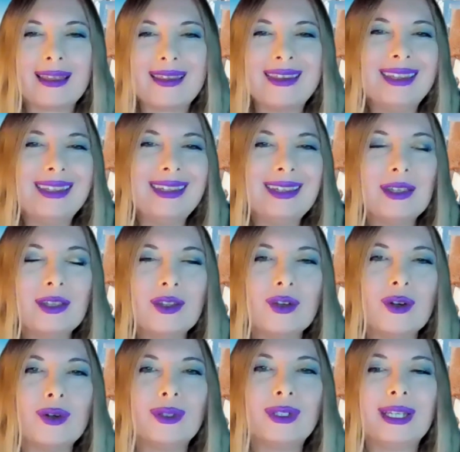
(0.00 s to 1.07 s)
This is
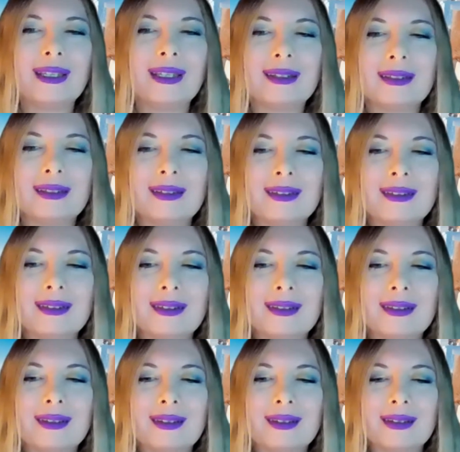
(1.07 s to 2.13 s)
not
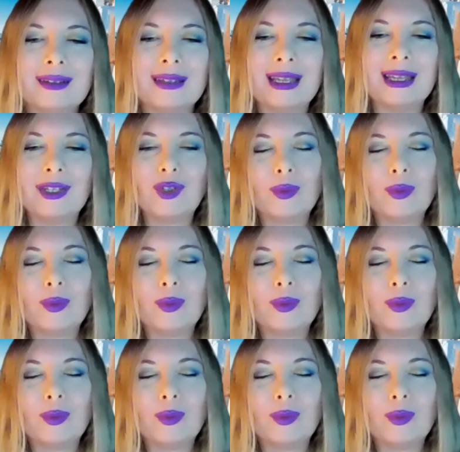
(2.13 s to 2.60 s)
a